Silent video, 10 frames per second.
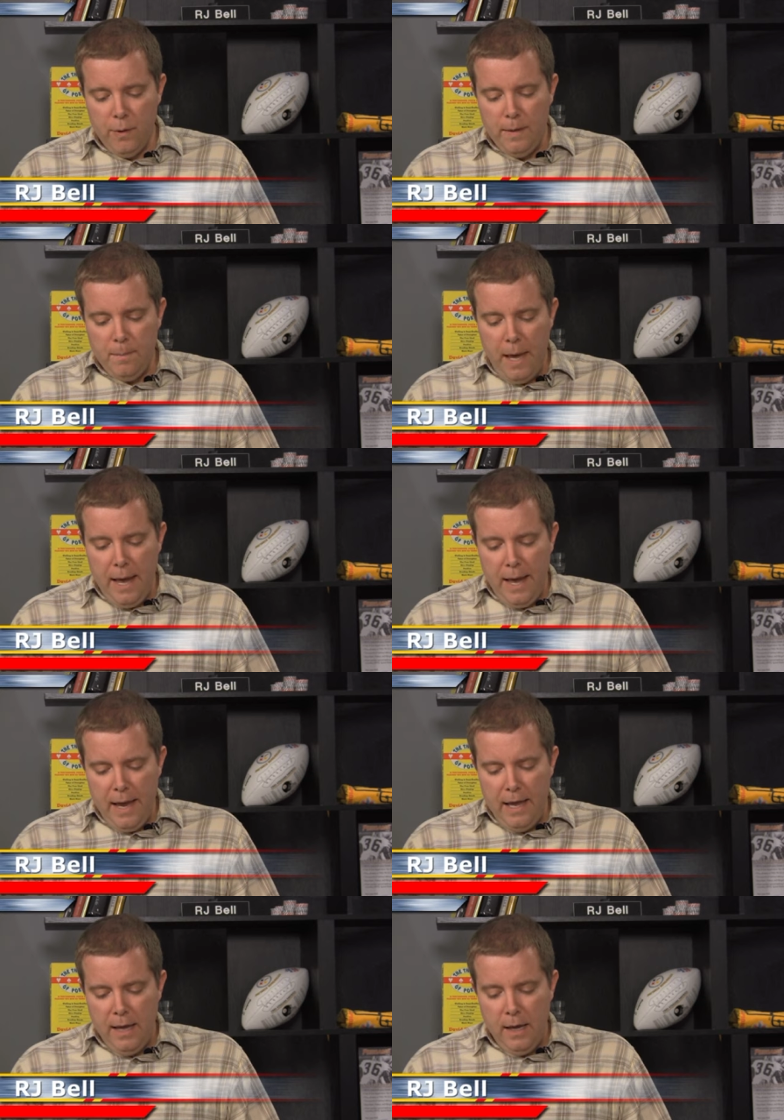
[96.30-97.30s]
Green
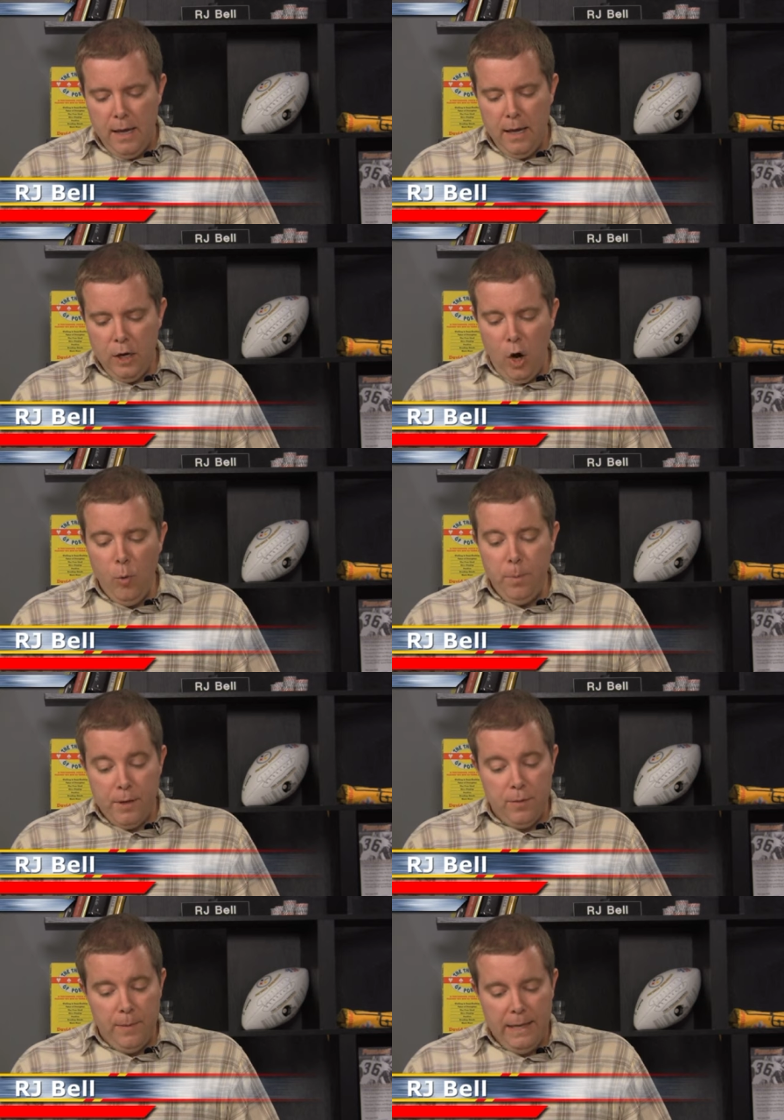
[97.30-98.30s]
Bay, it
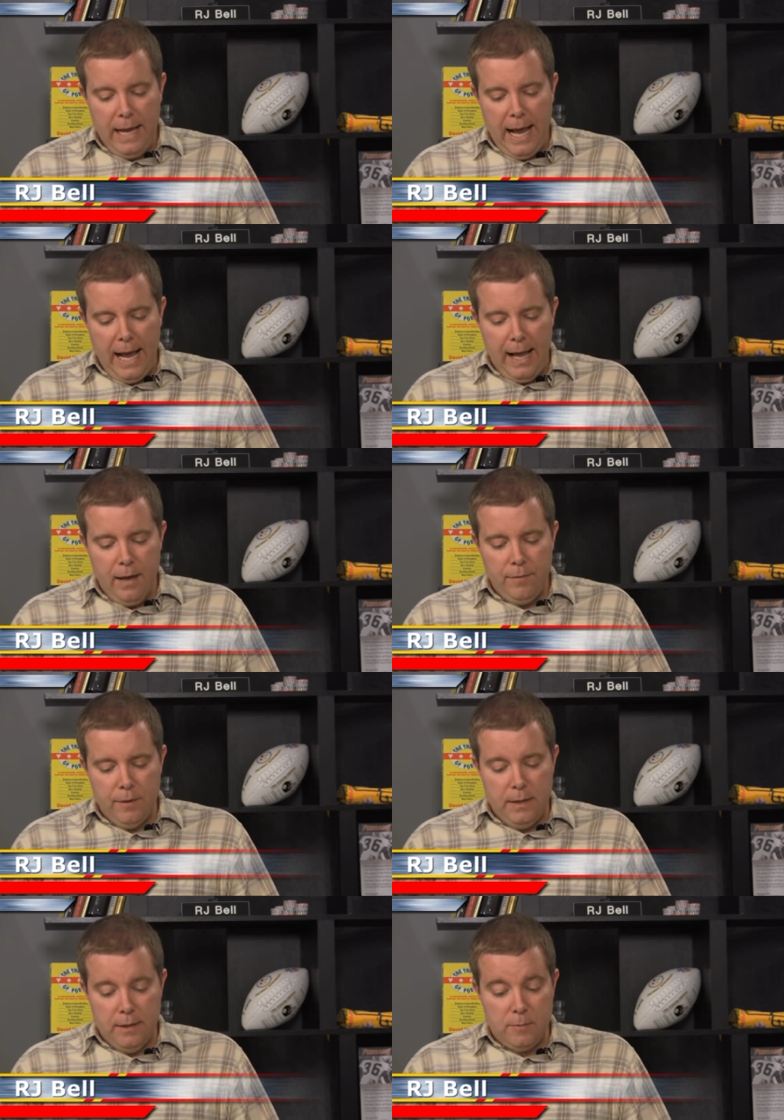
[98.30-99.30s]
opened
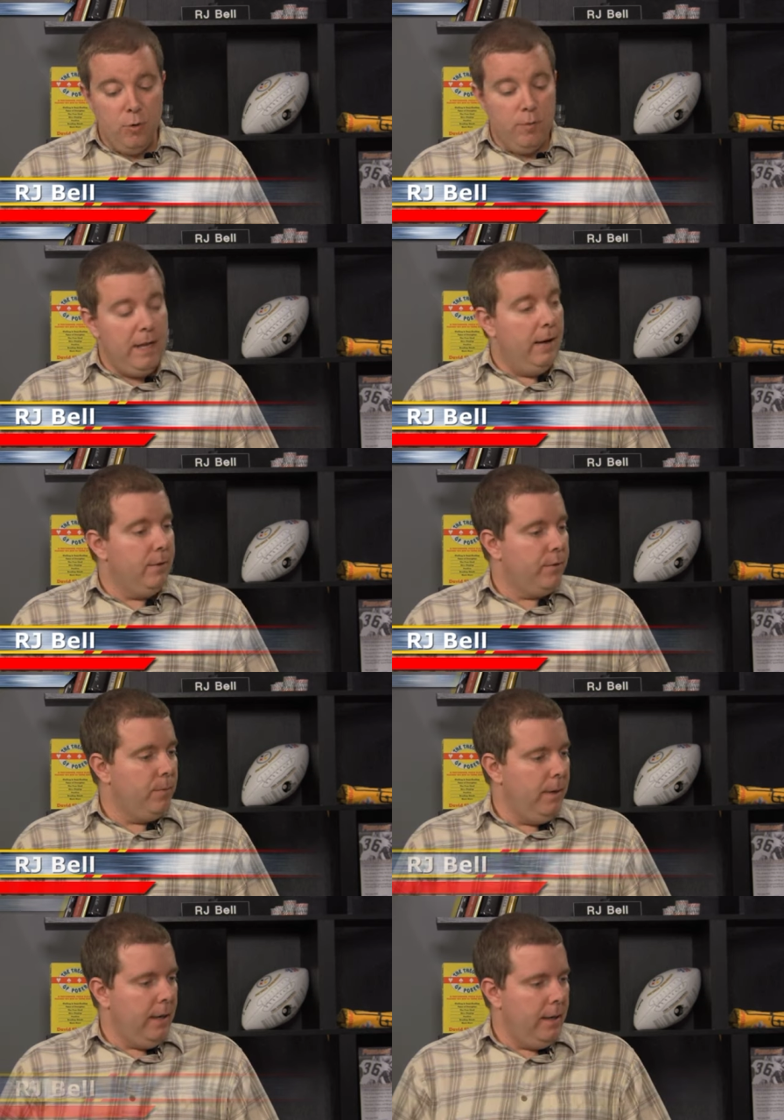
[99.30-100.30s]
3.5, and it's moved down to
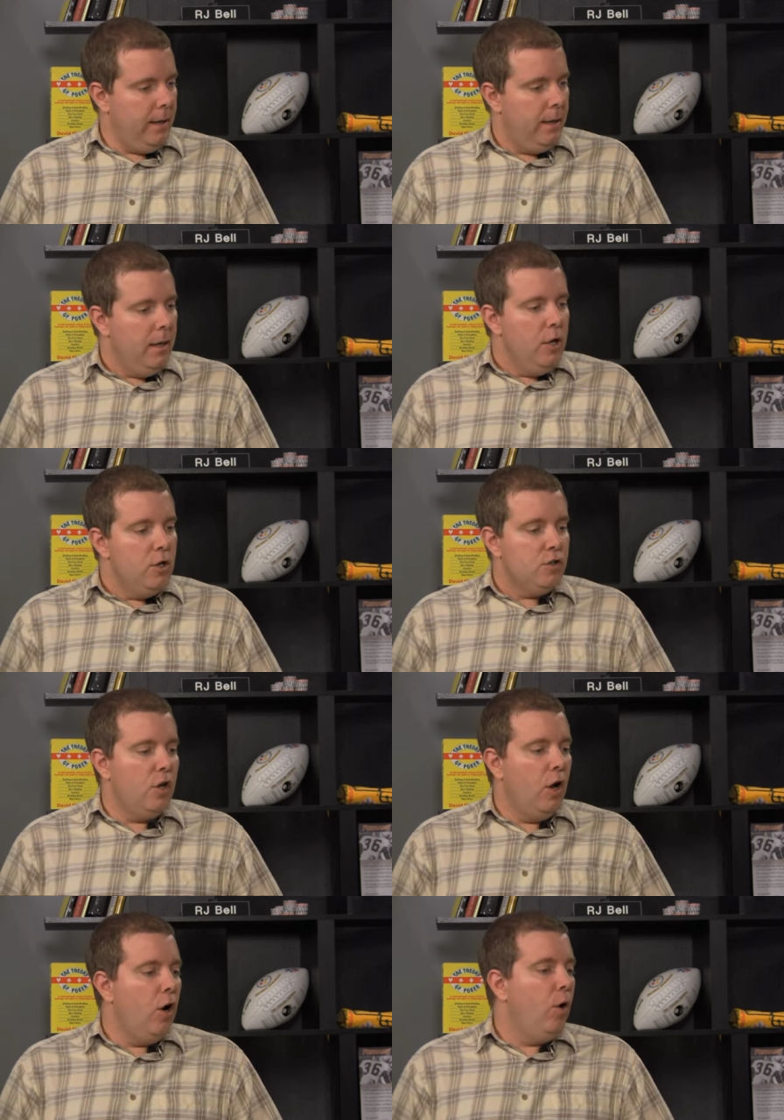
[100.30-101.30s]
3.
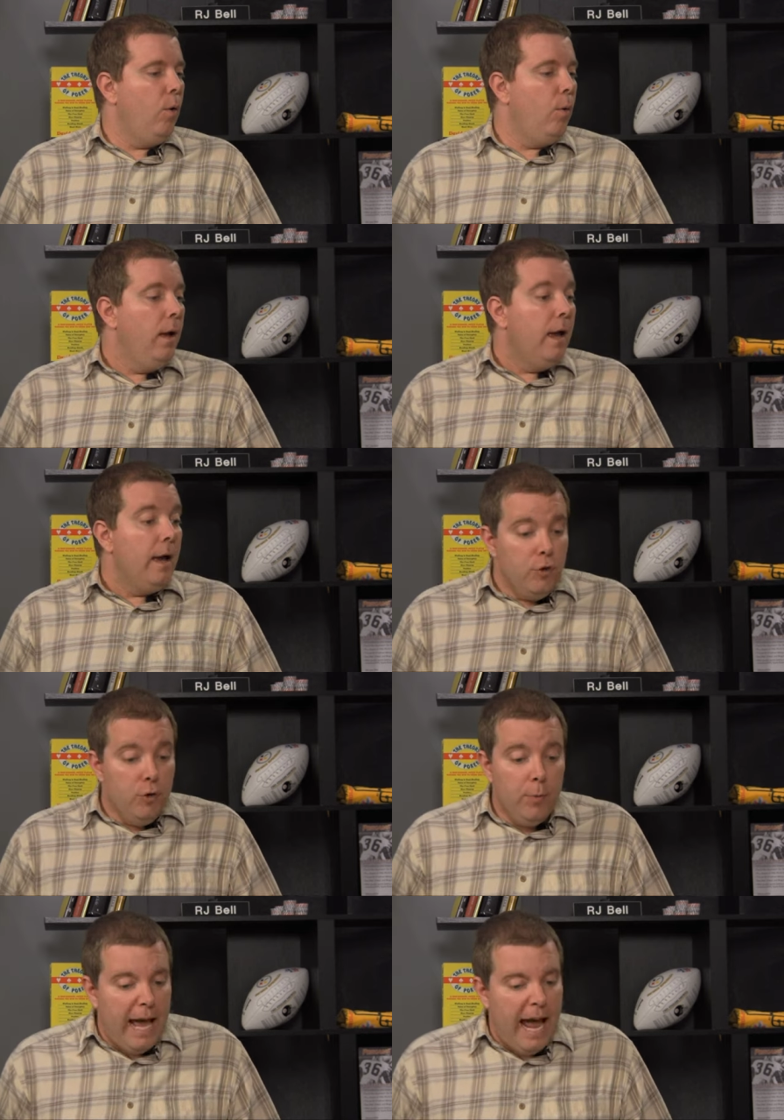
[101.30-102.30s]
So
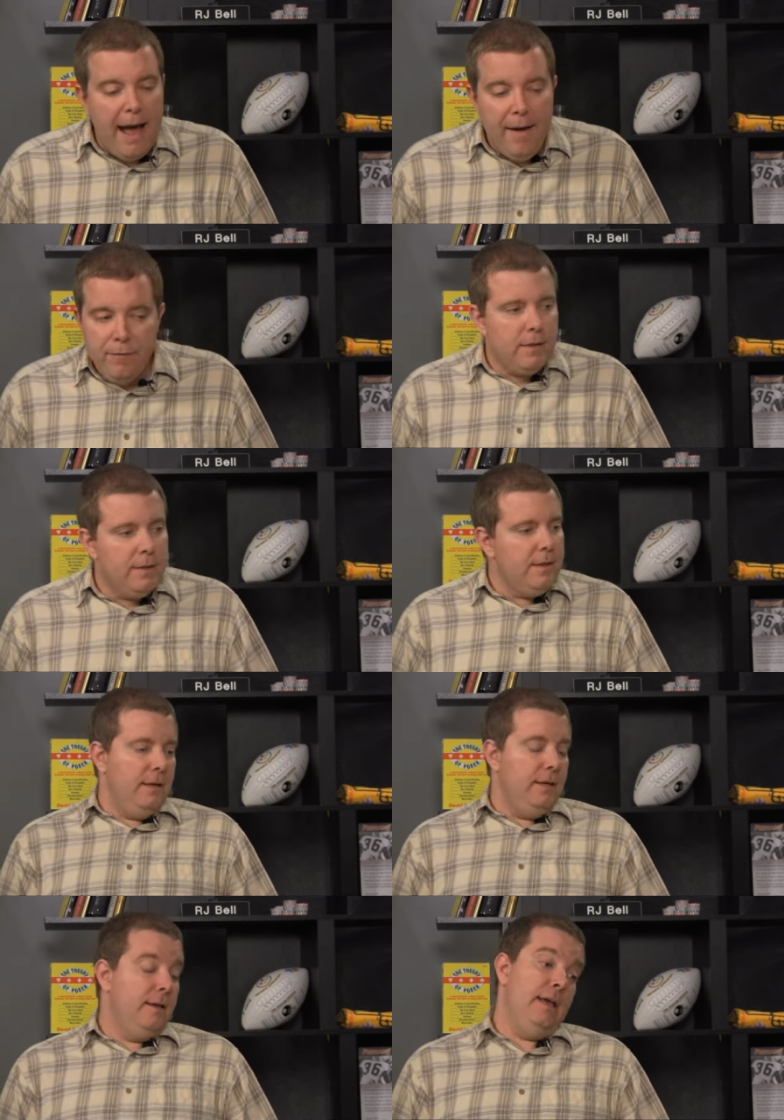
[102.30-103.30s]
you would have to
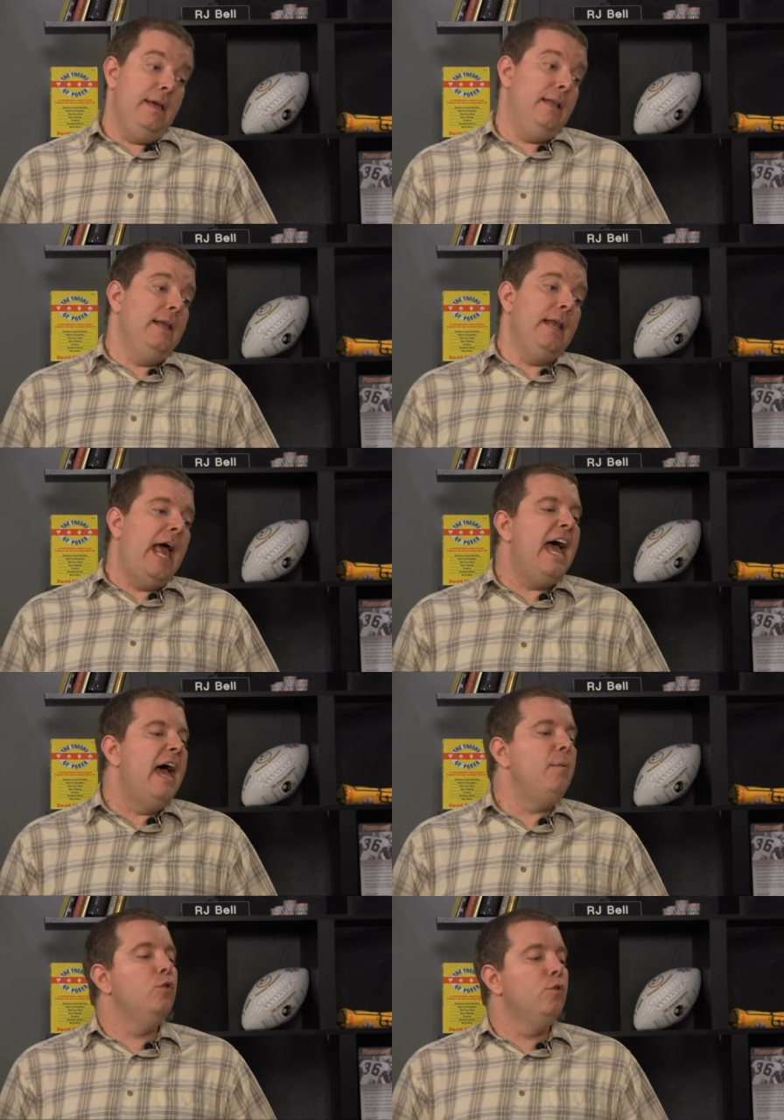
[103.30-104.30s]
think, and
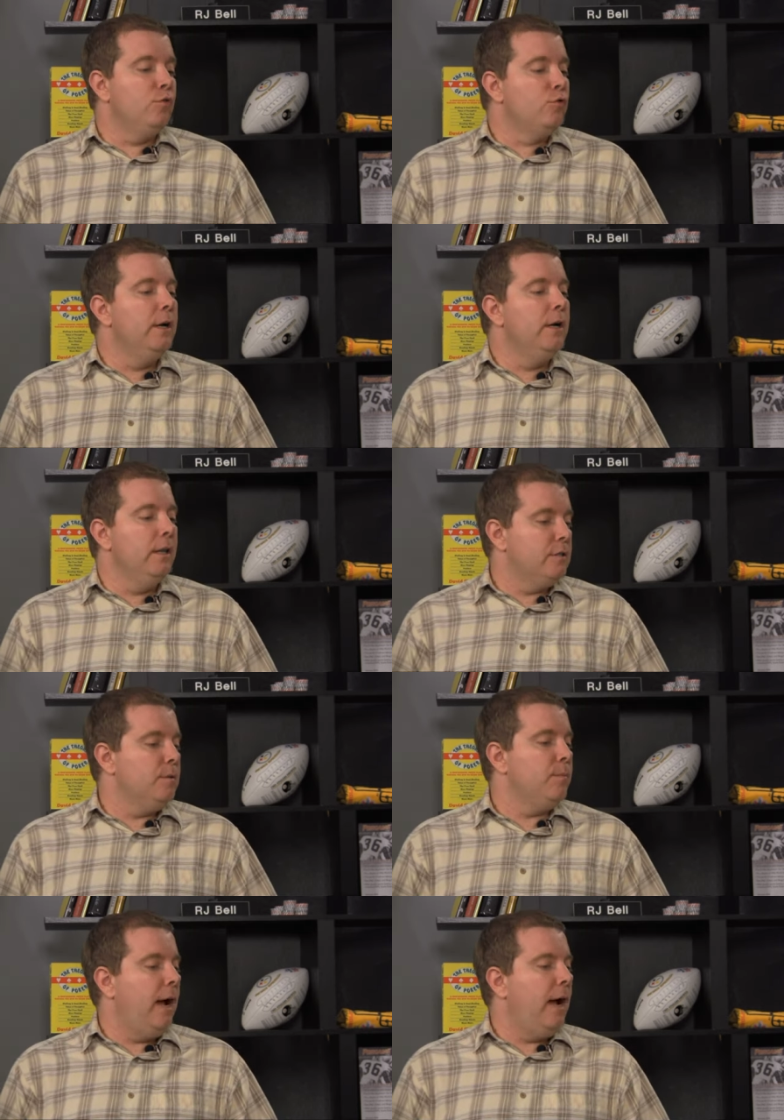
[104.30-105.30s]
that move really
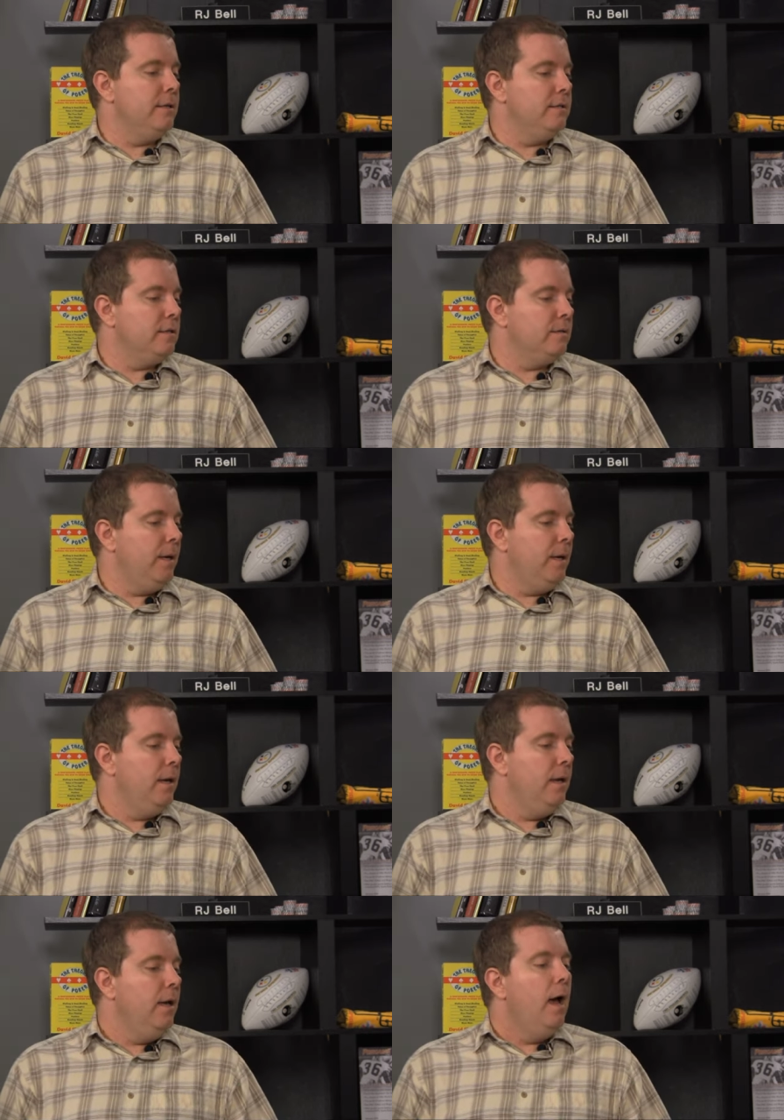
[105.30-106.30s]
surprises me.